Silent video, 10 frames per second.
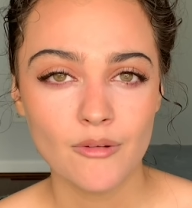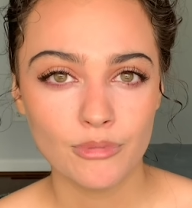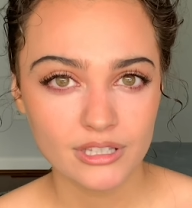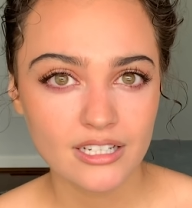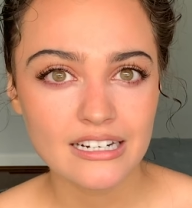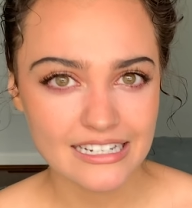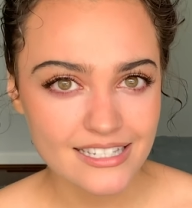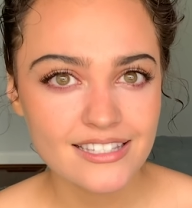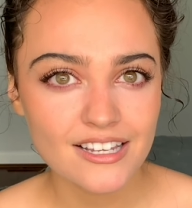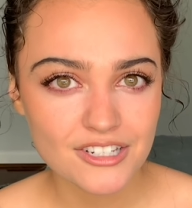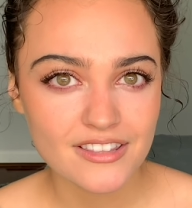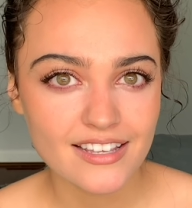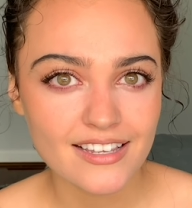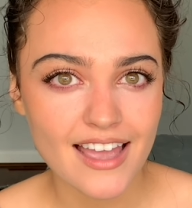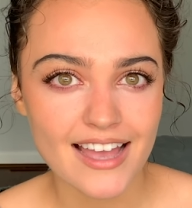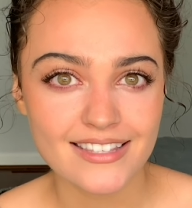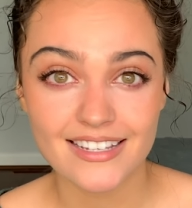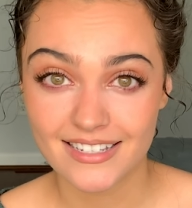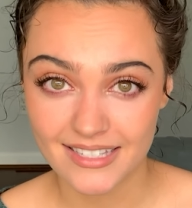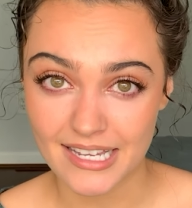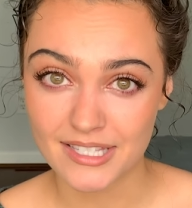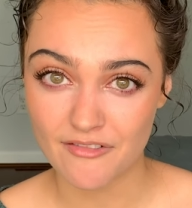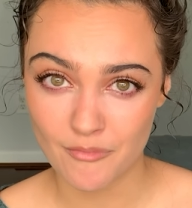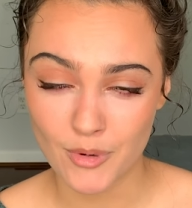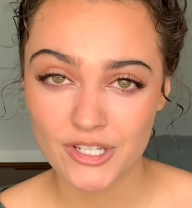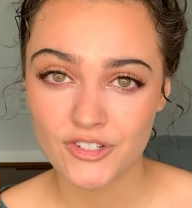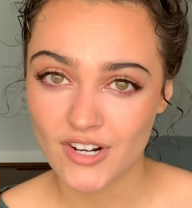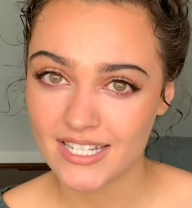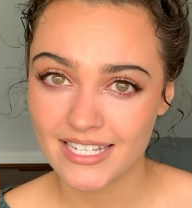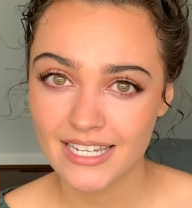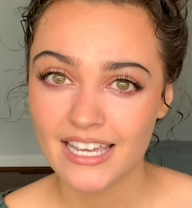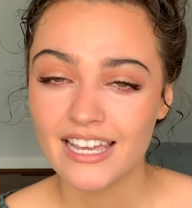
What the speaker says: but there is such thing as excessive moisturizing